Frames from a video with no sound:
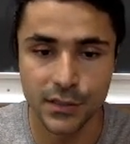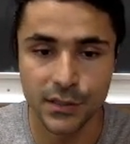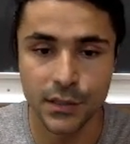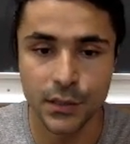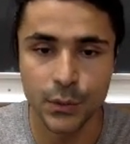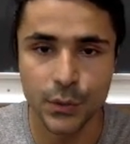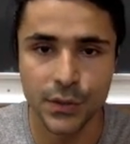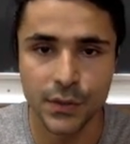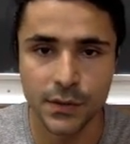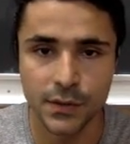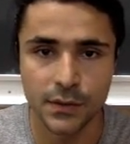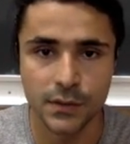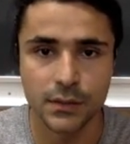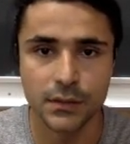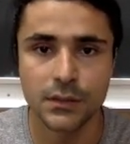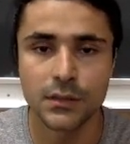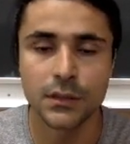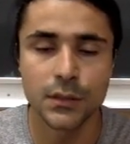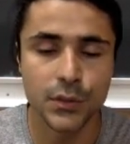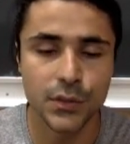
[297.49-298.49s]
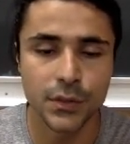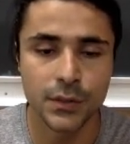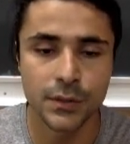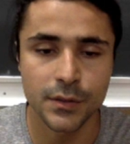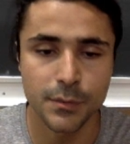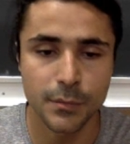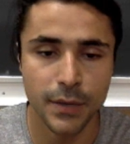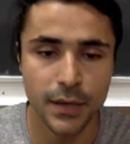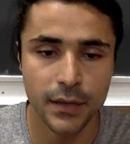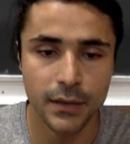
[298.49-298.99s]
solution, and the solution
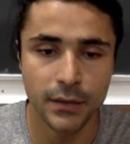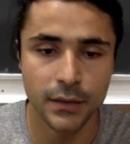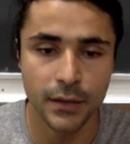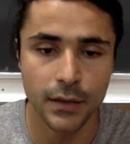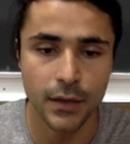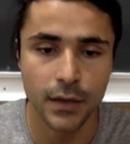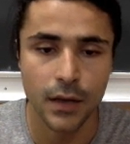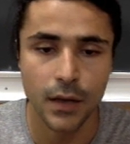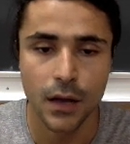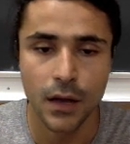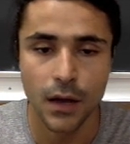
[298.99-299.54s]
is mainly